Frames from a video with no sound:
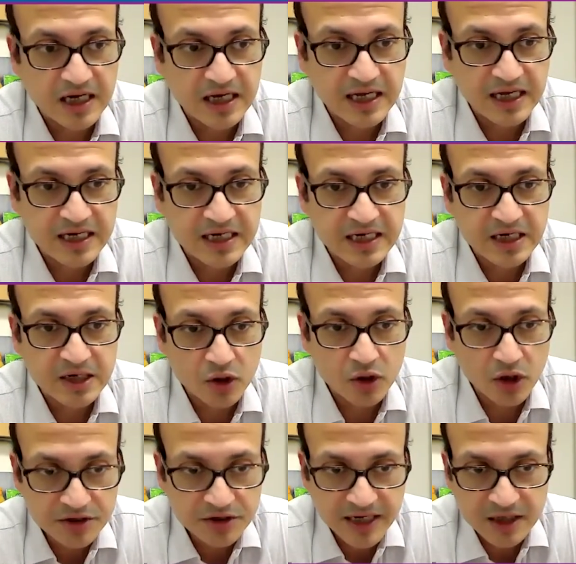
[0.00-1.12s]
in
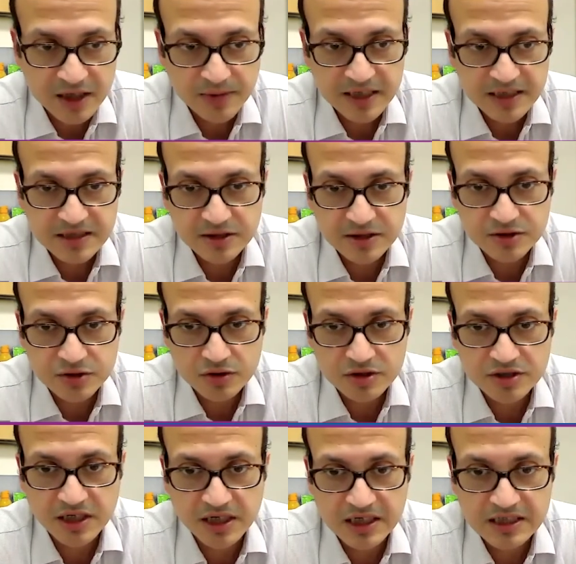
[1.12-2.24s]
non-randomized controlled
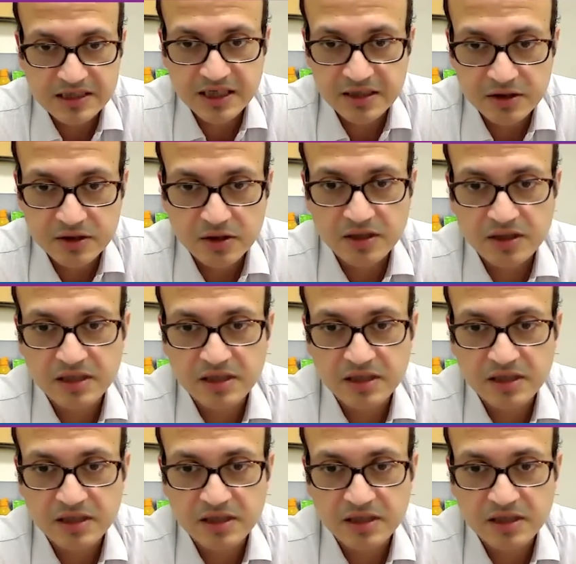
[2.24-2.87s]
trials than